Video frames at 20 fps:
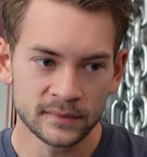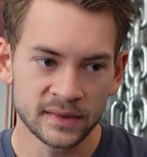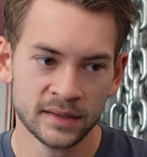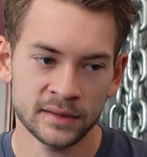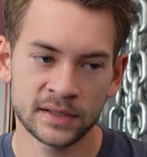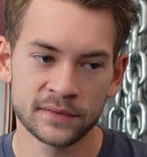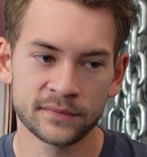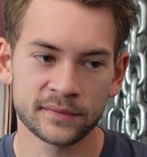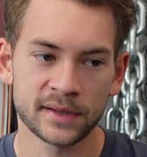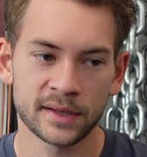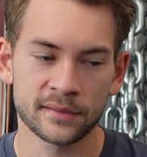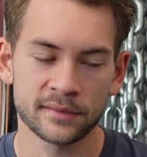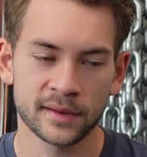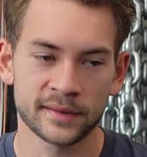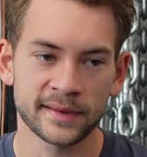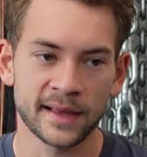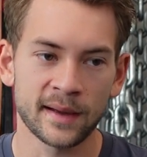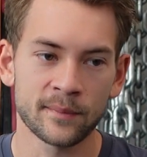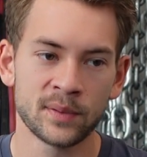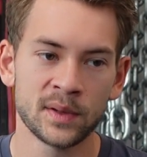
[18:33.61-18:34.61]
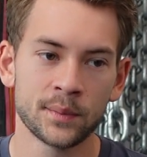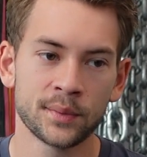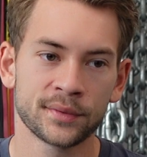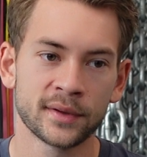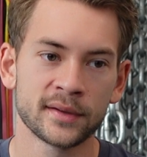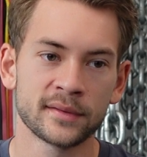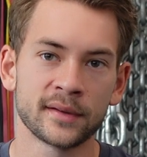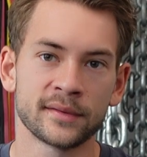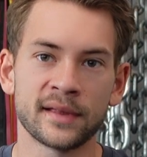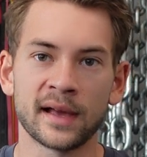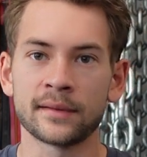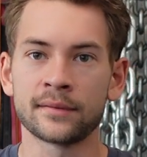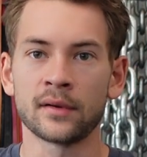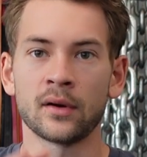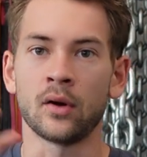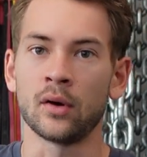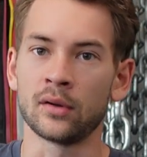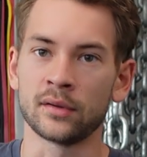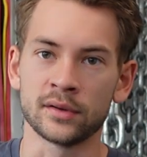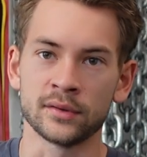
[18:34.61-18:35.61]
different things like that. People think that that's
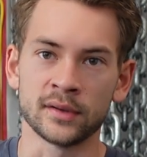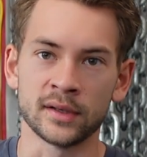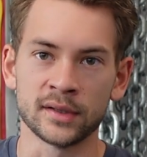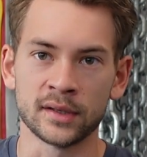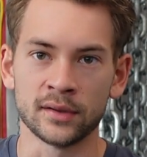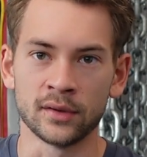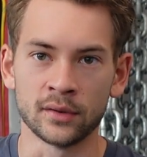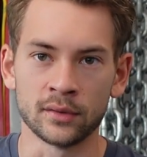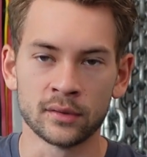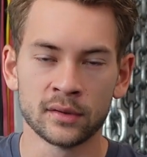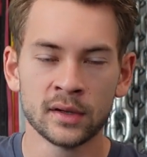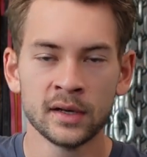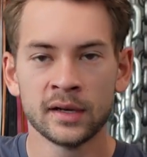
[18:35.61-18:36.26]
all you need to do.